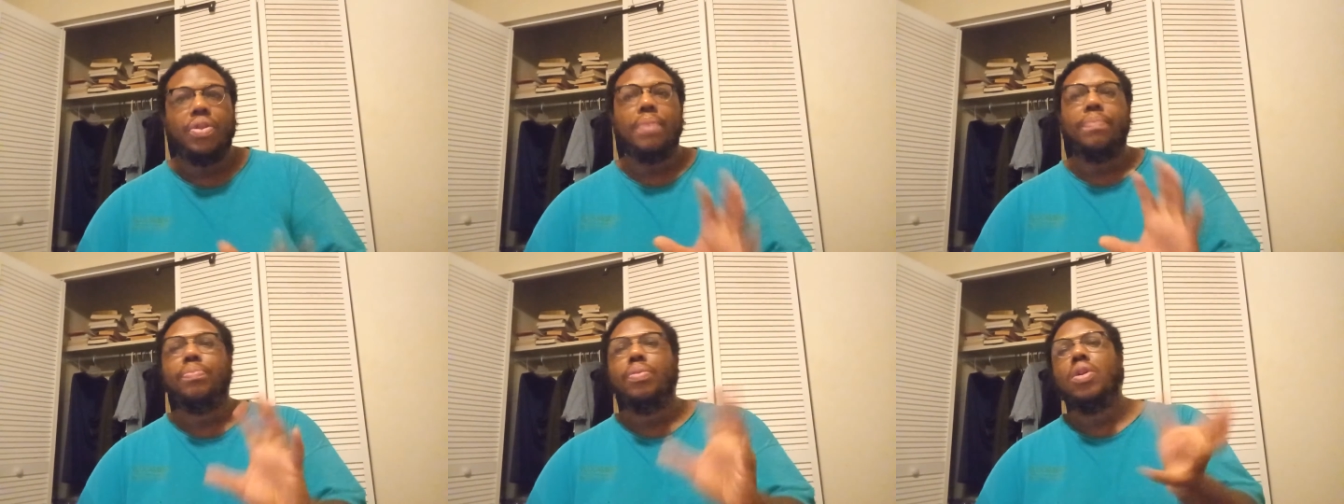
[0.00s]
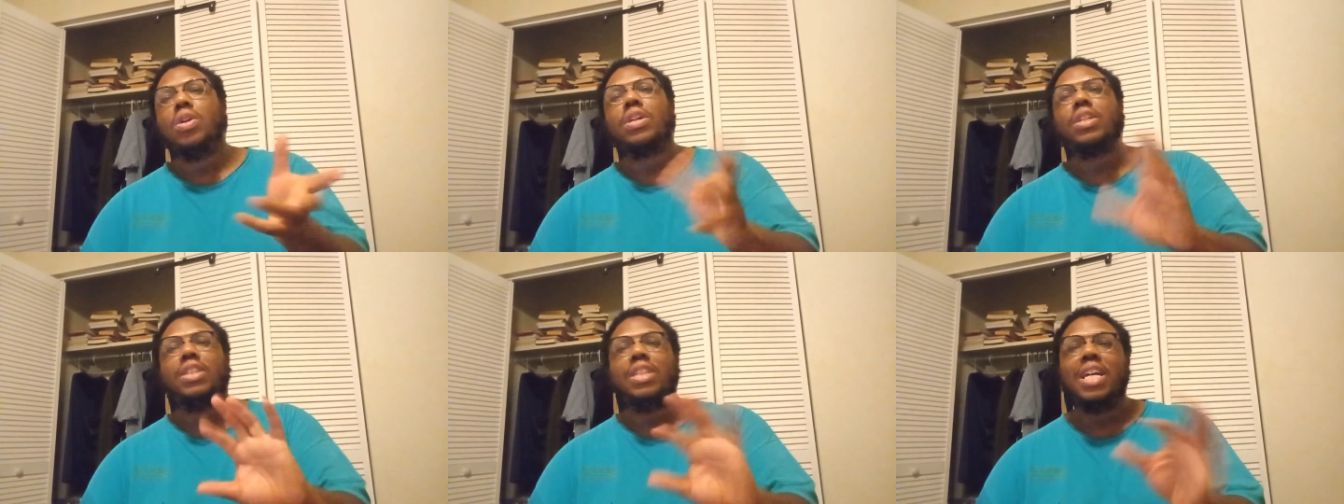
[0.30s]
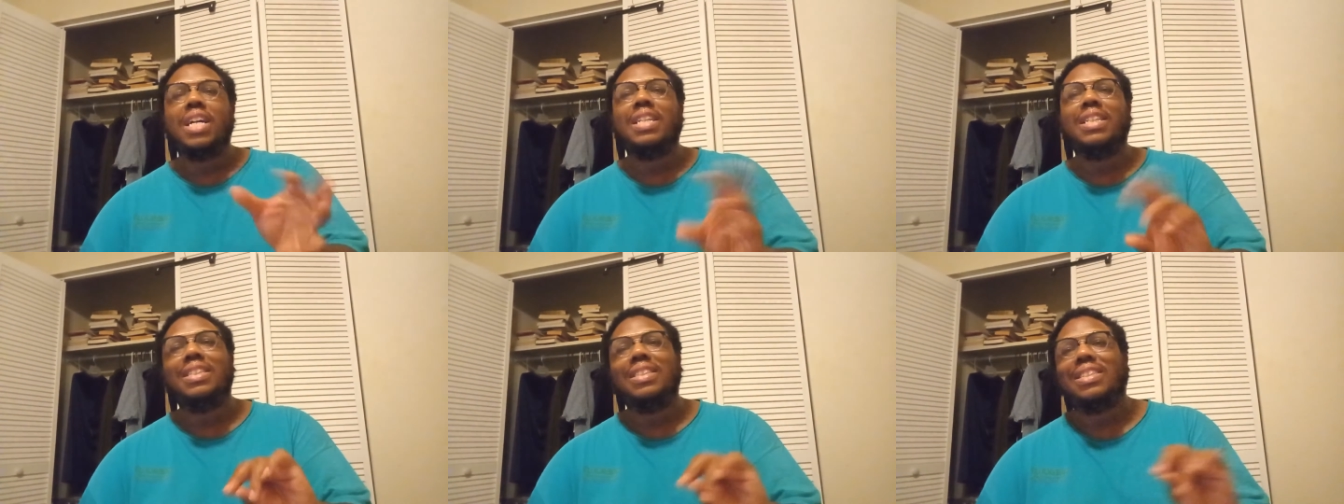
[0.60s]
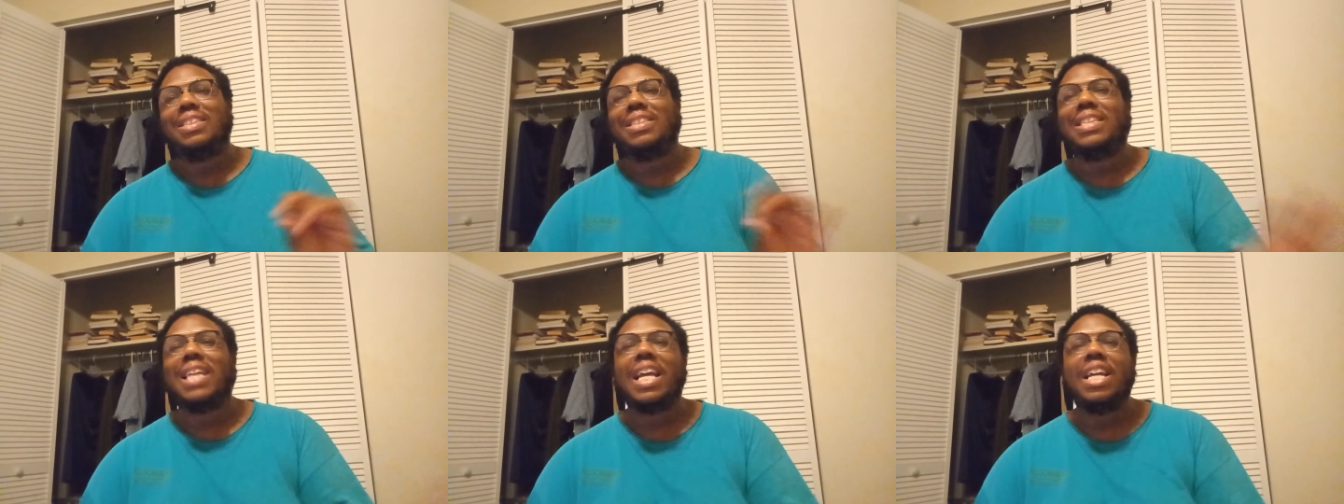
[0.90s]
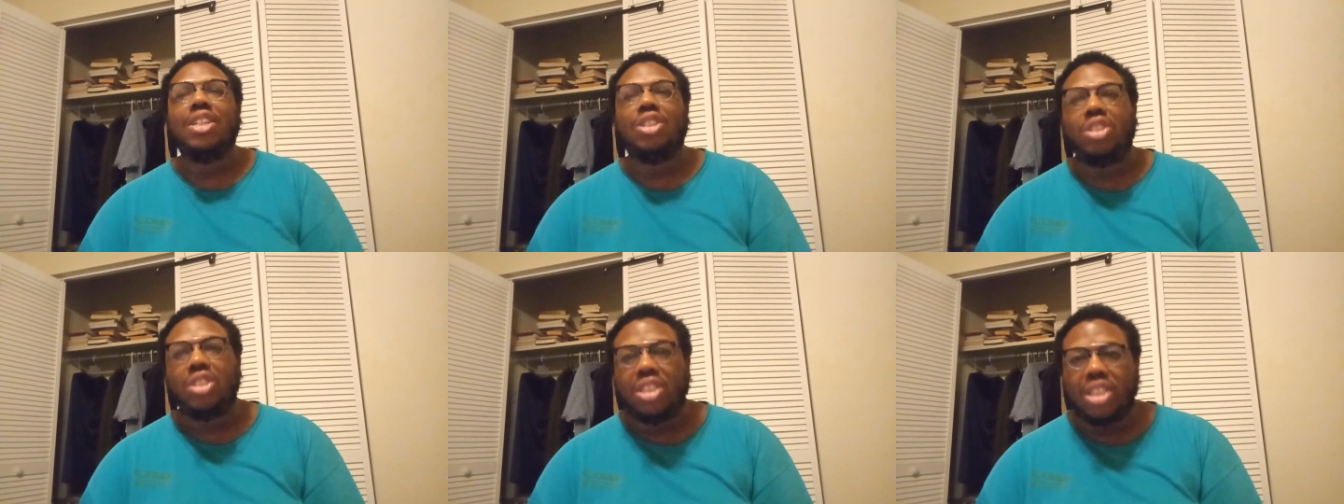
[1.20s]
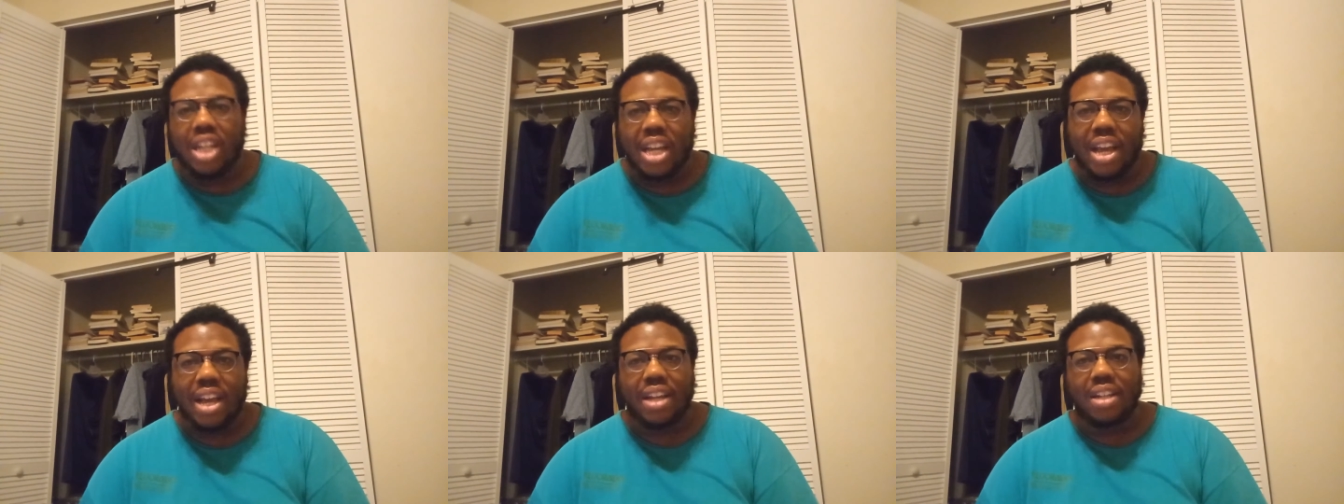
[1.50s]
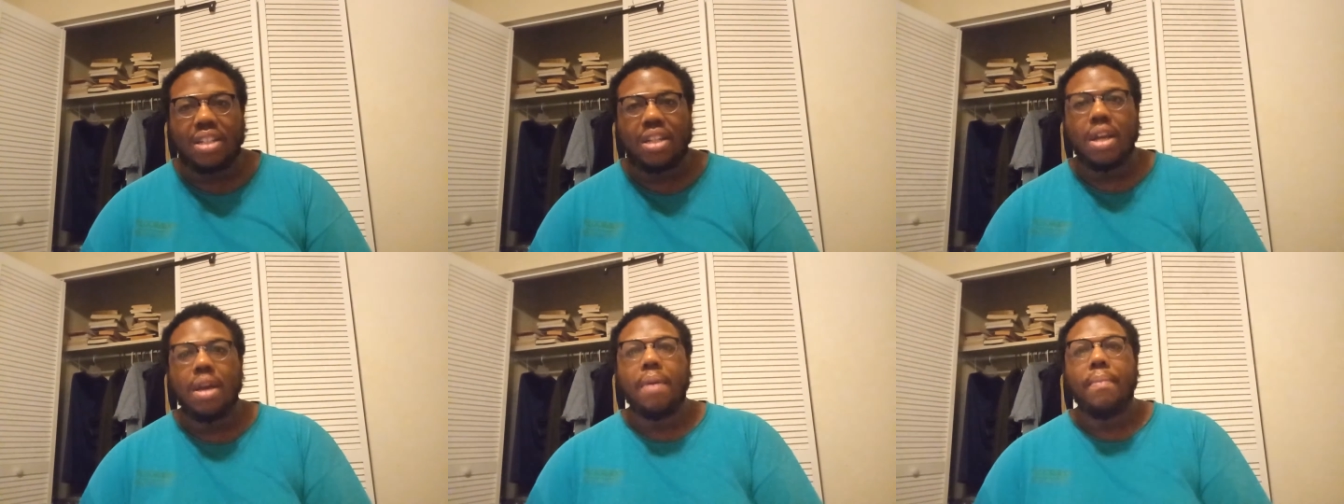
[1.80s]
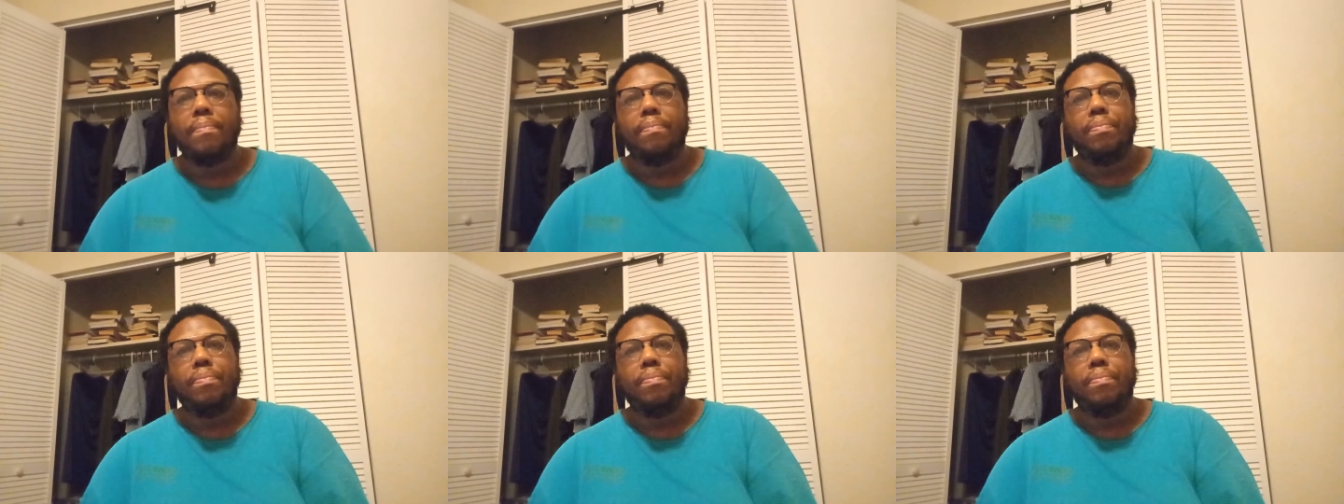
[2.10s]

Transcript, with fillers: The book doesn't say shit,